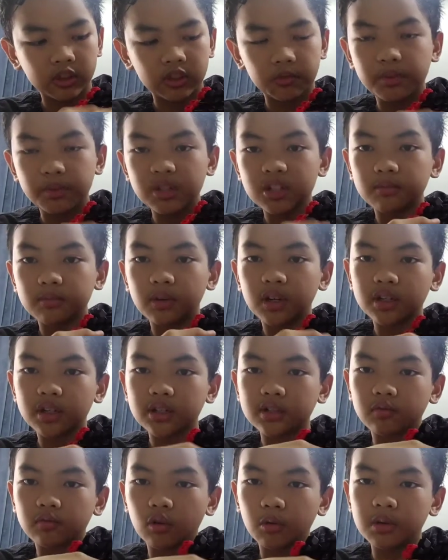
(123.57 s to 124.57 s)
spacebar
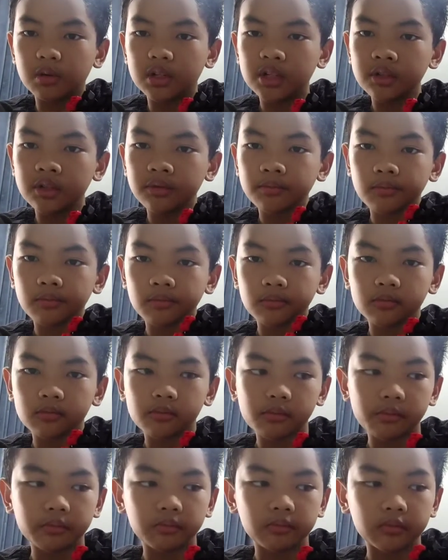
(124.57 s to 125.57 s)
is wobbly,
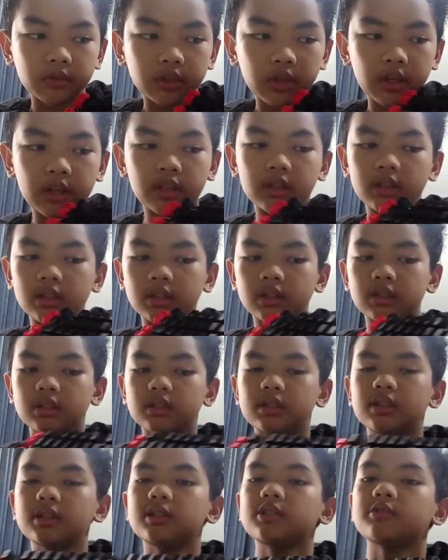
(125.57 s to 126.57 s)
and
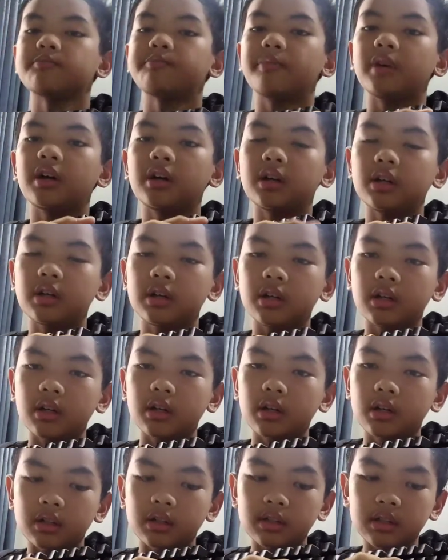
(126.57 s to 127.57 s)
this
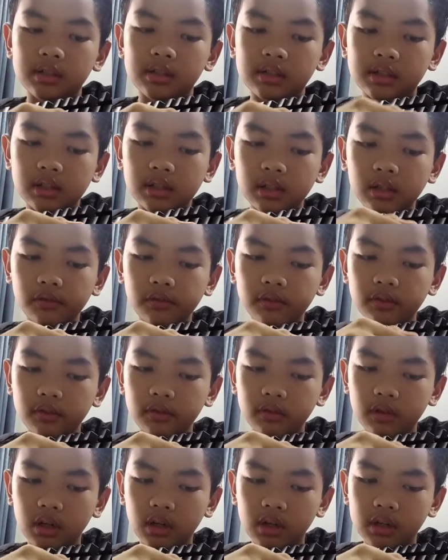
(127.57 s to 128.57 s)

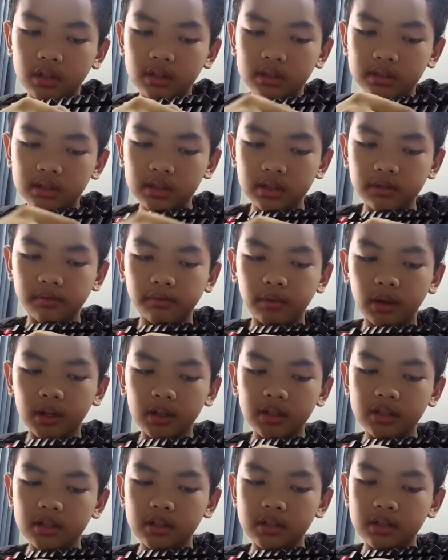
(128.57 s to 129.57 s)
shift
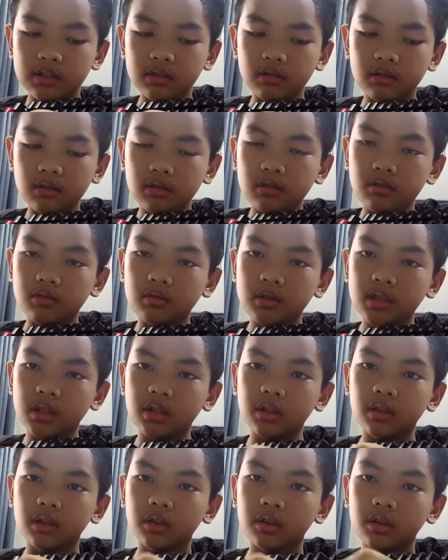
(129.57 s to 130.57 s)
bar is not
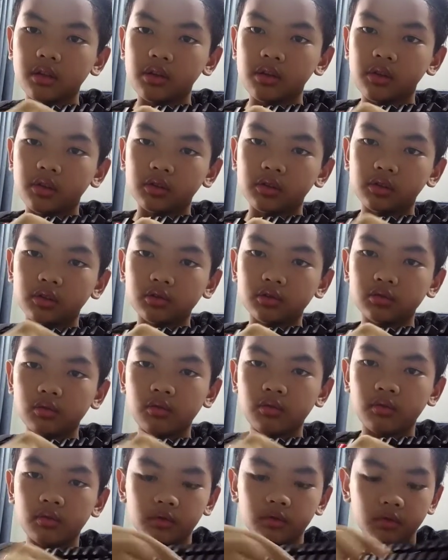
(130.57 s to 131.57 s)
going
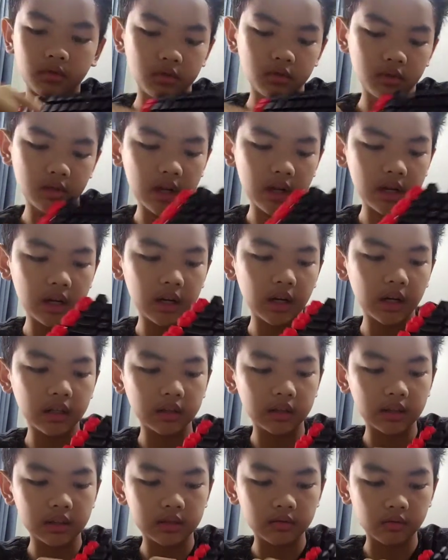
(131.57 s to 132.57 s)
through,
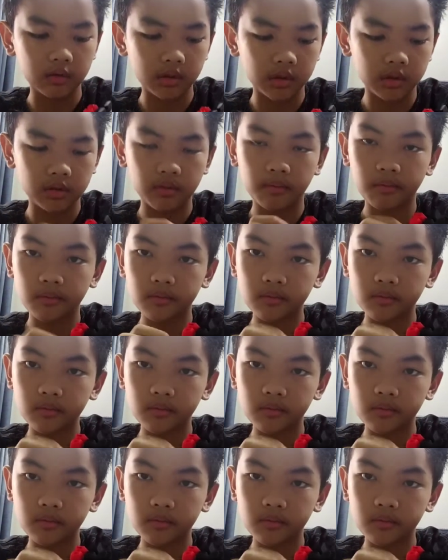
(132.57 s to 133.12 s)
unlike this one.